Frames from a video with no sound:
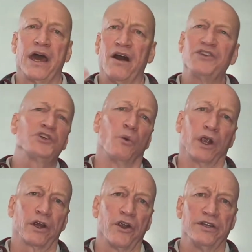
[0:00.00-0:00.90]
And also,
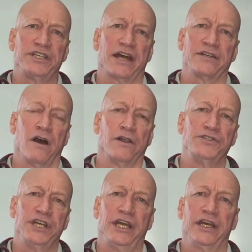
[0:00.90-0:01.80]
where current
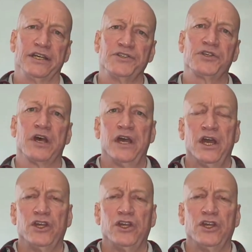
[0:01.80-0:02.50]
technology is,